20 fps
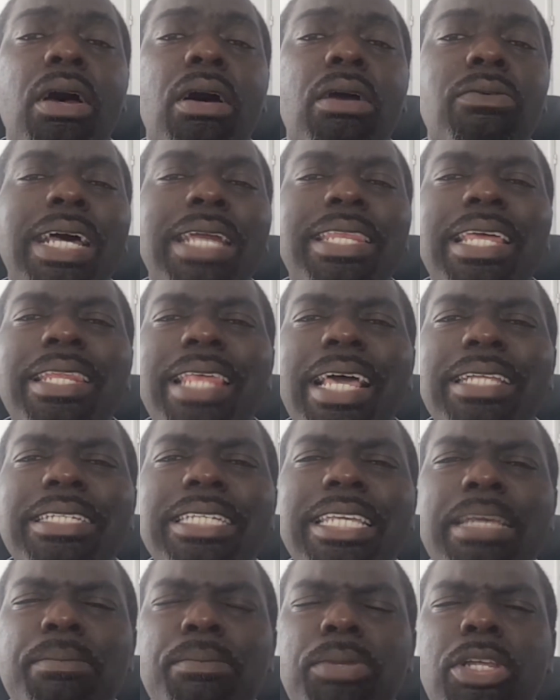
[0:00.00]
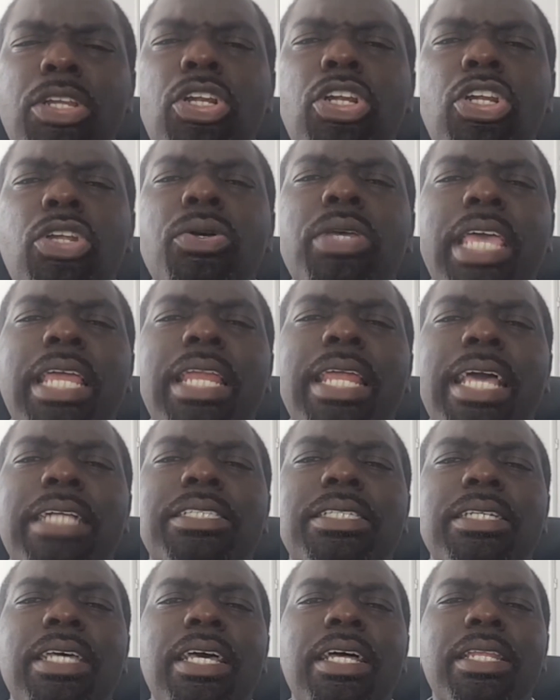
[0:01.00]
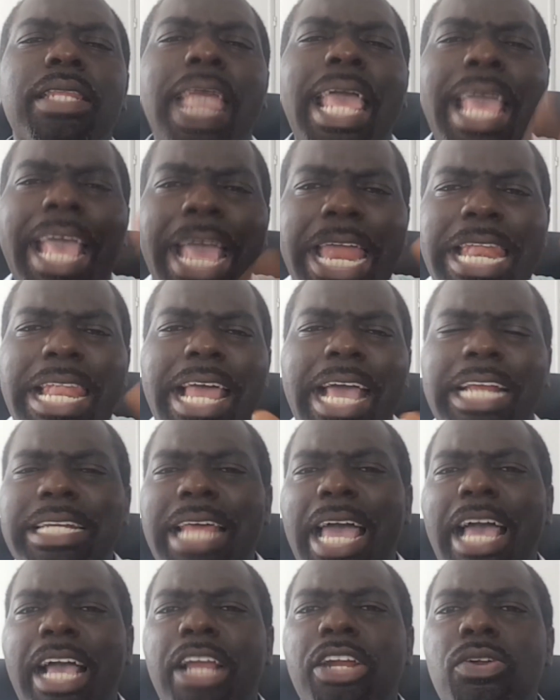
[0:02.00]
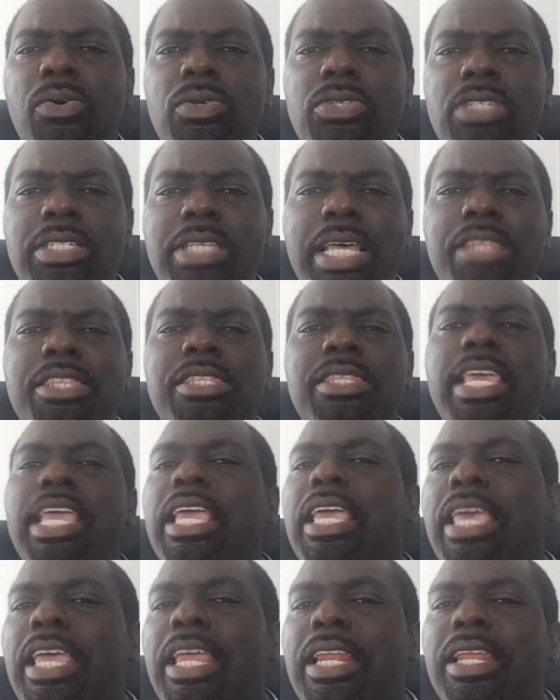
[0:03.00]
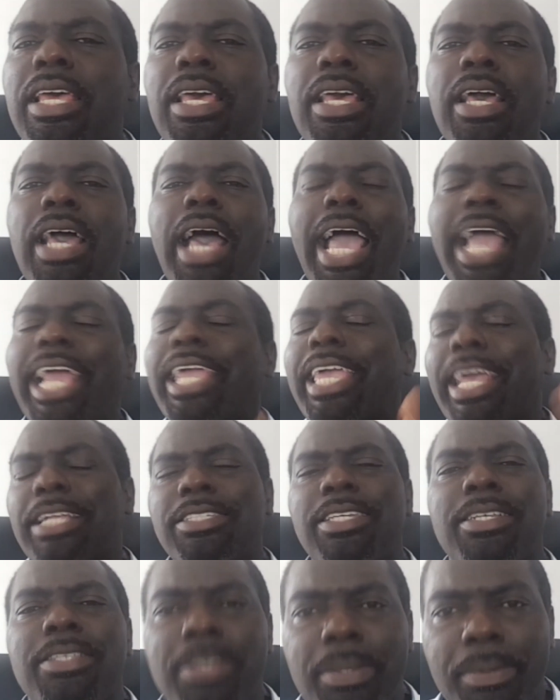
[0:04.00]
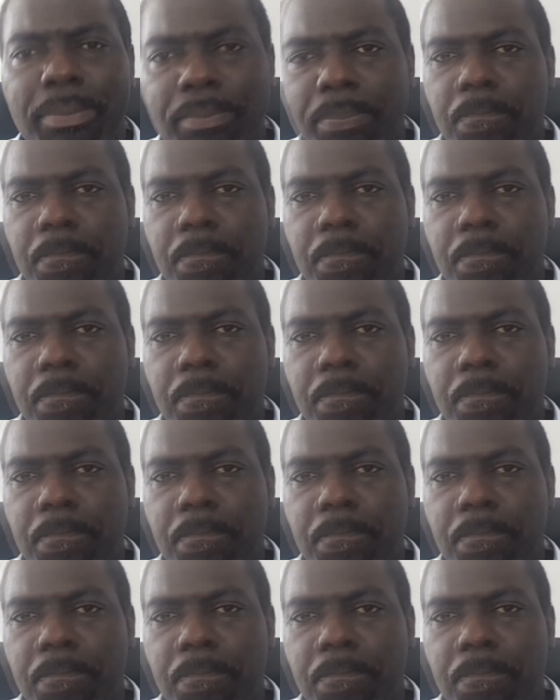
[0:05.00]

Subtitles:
rather than simply looking at the headline diagnosis and thinking, I get it.